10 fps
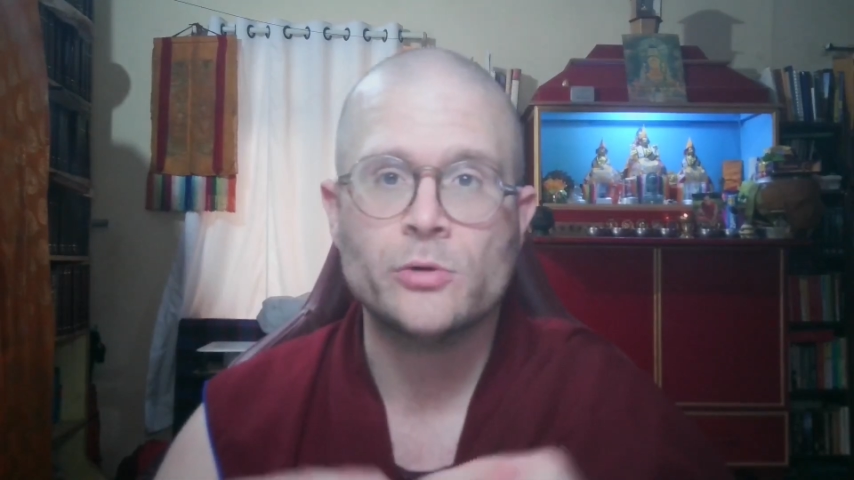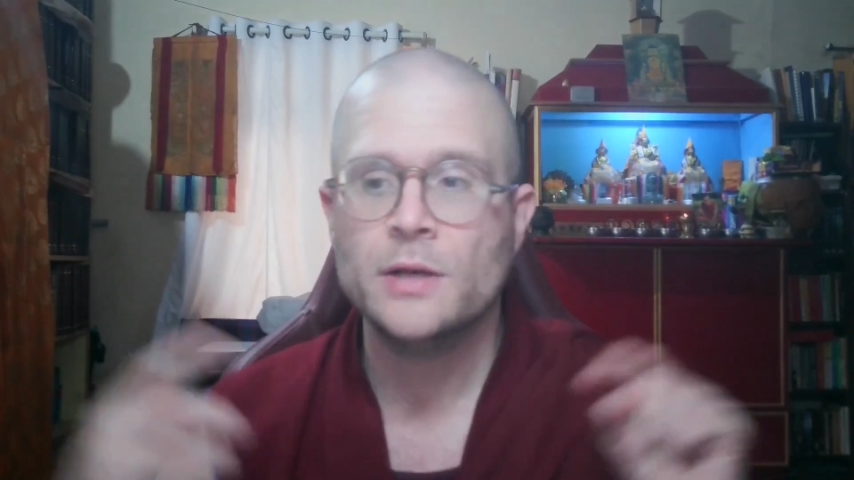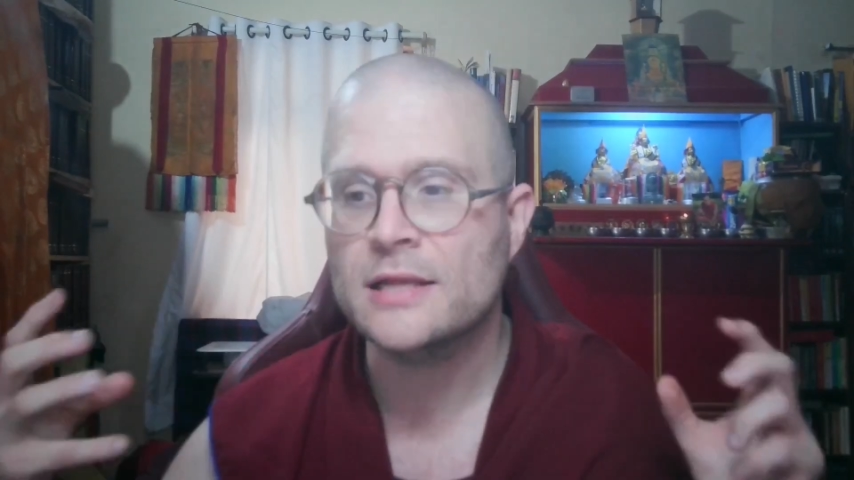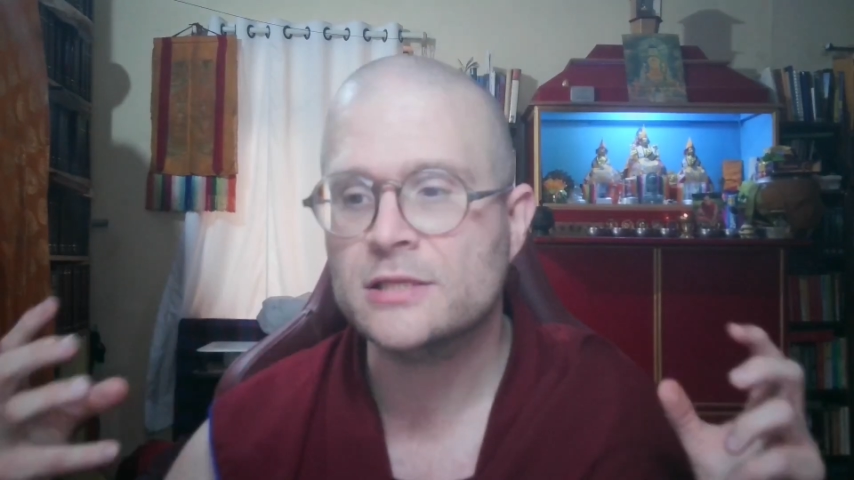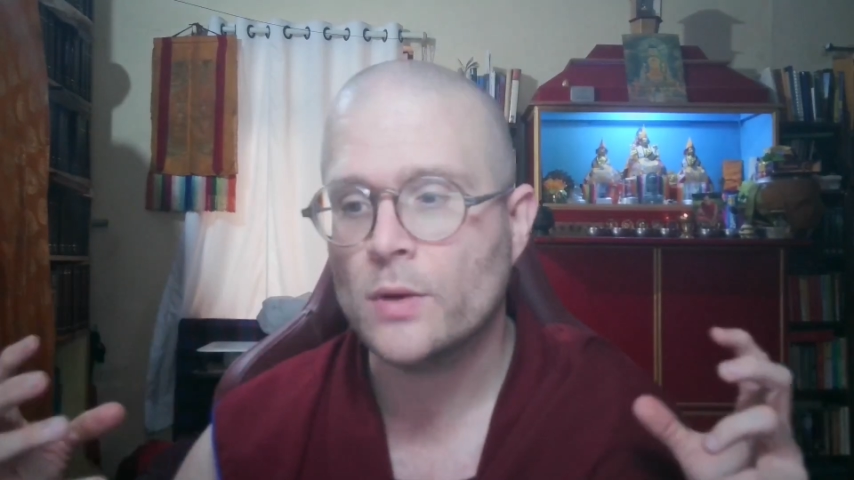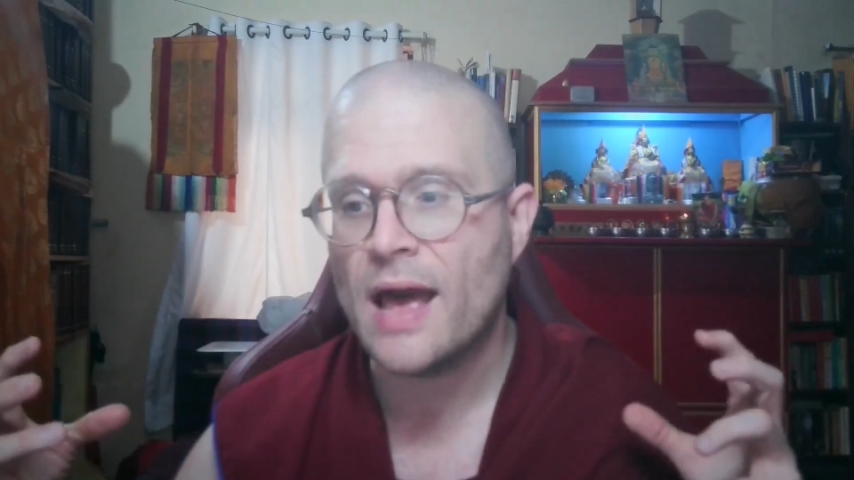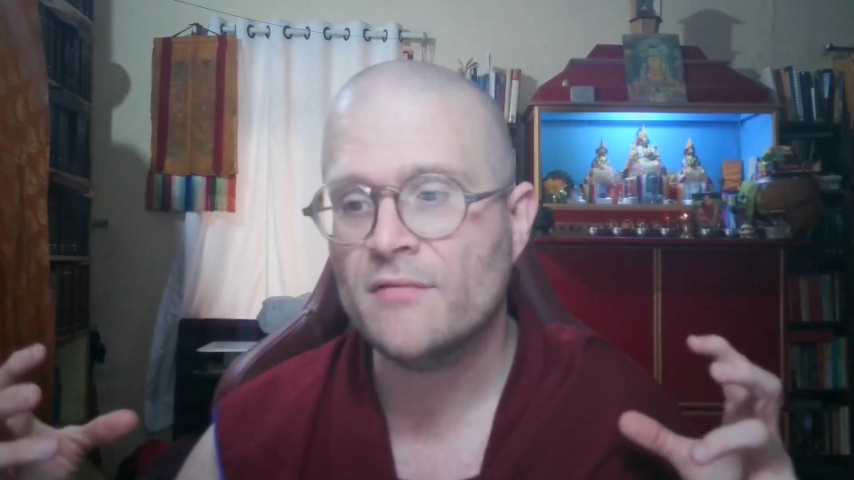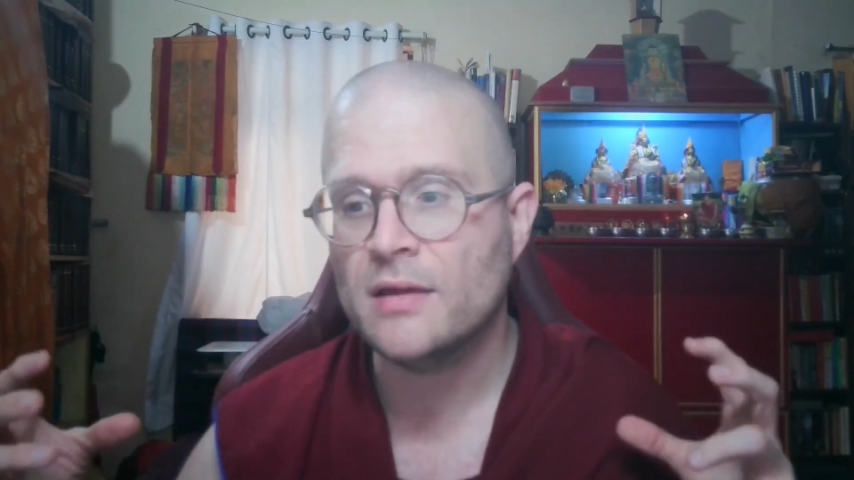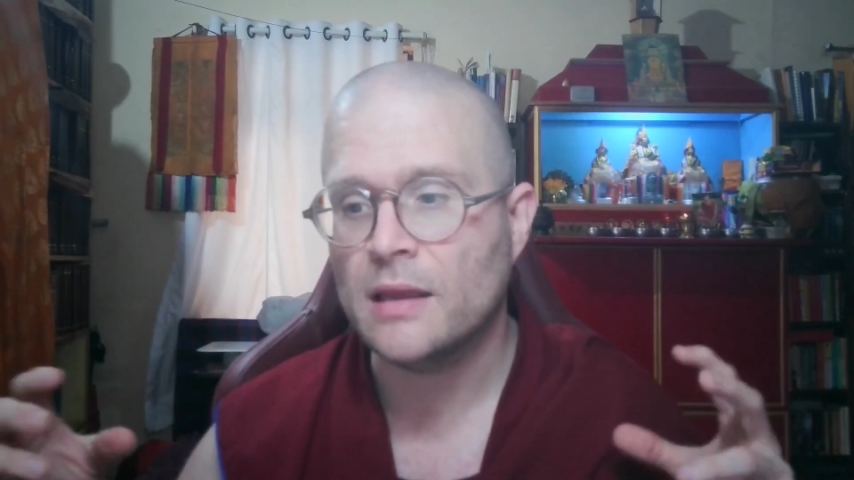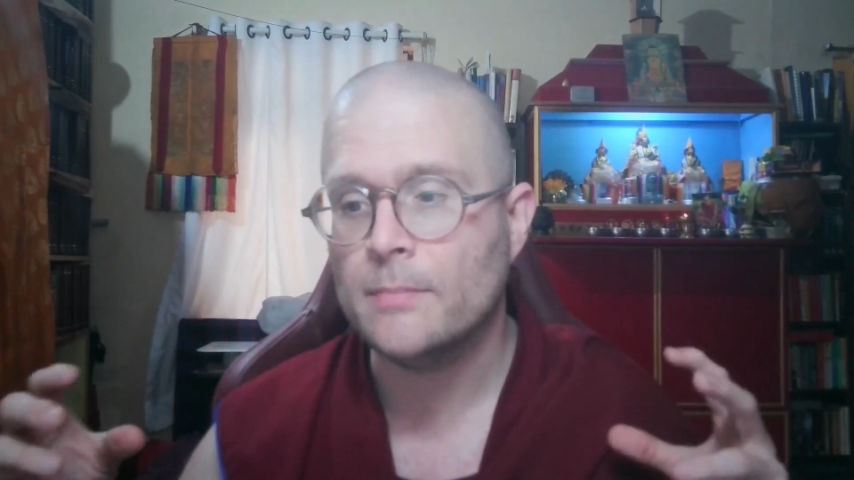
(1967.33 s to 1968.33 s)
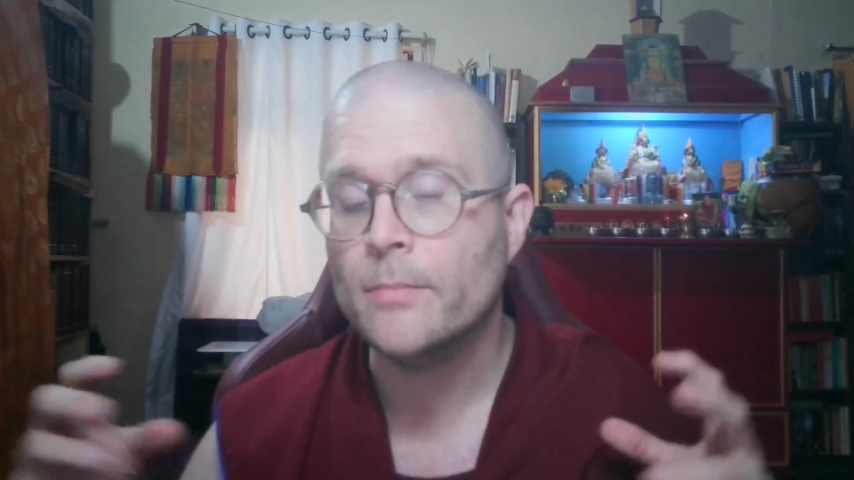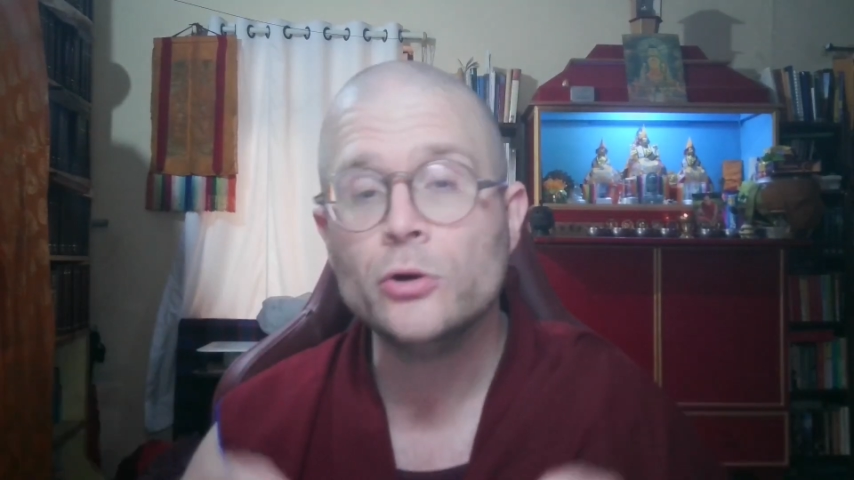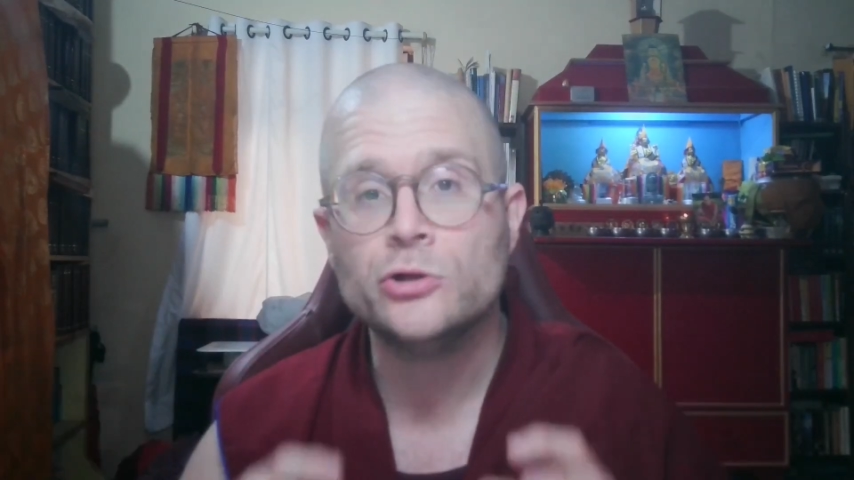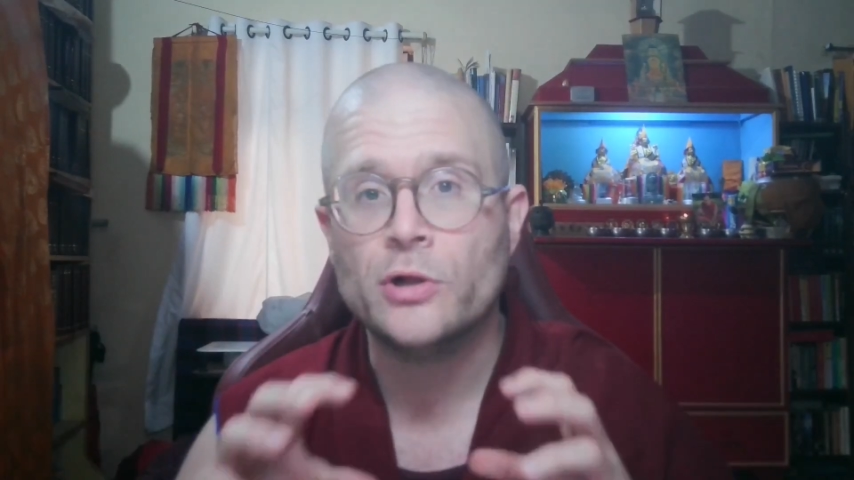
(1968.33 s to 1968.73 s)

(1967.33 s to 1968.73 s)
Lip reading: And so having emotional